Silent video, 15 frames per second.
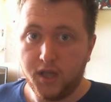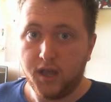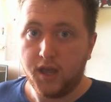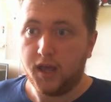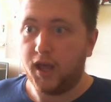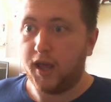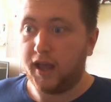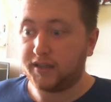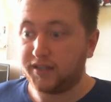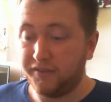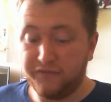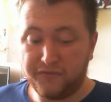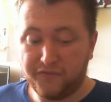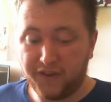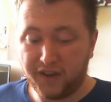I
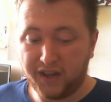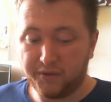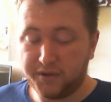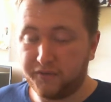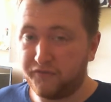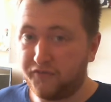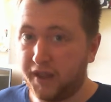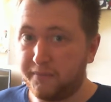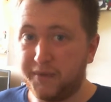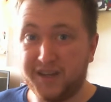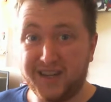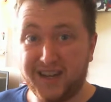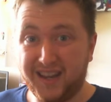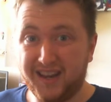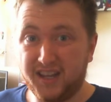didn't think it would affect me
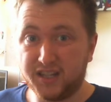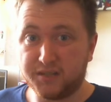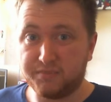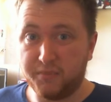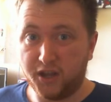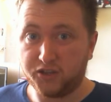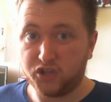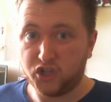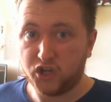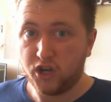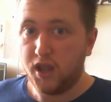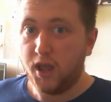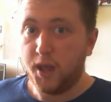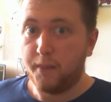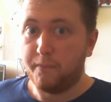nearly as much,
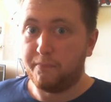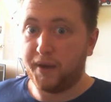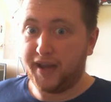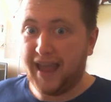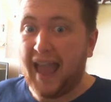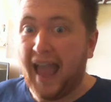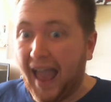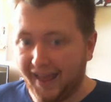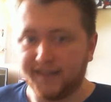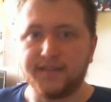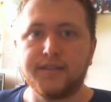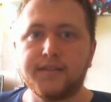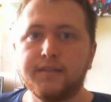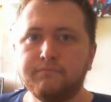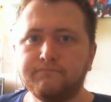but it
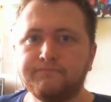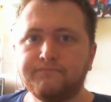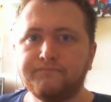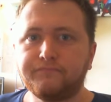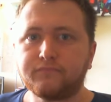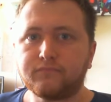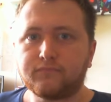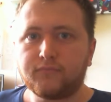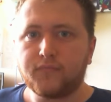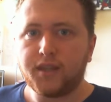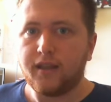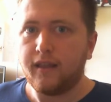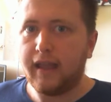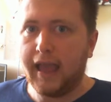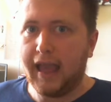has.
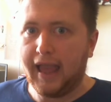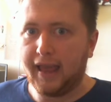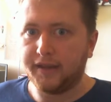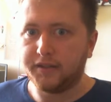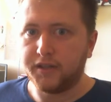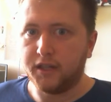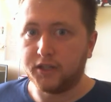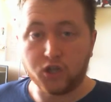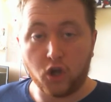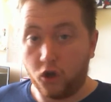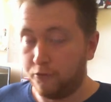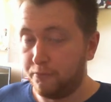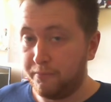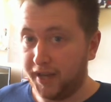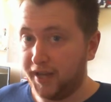And it's
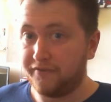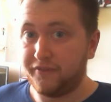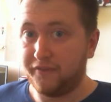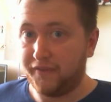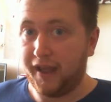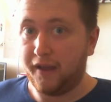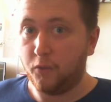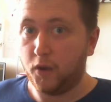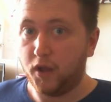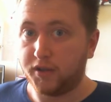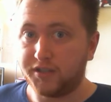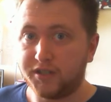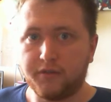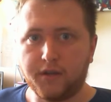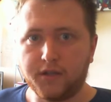on me for that one,
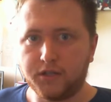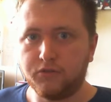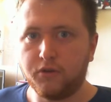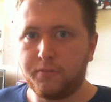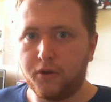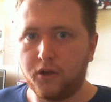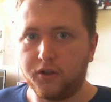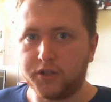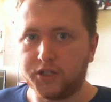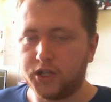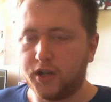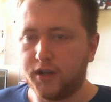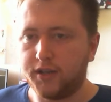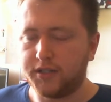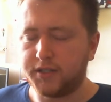so I do
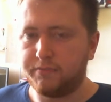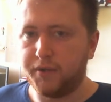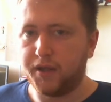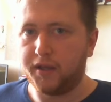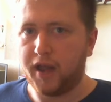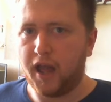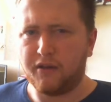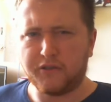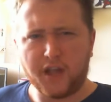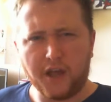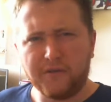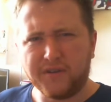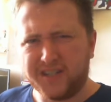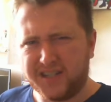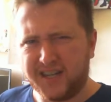apologise. But I'll
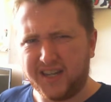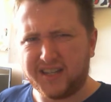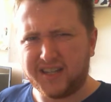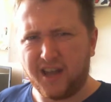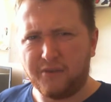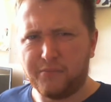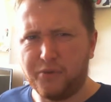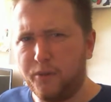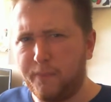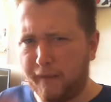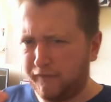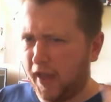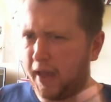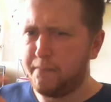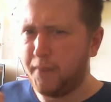go into detail more
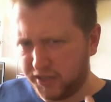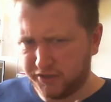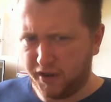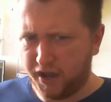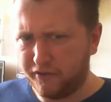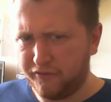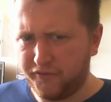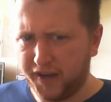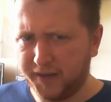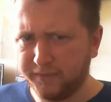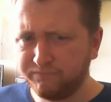about that mental health thing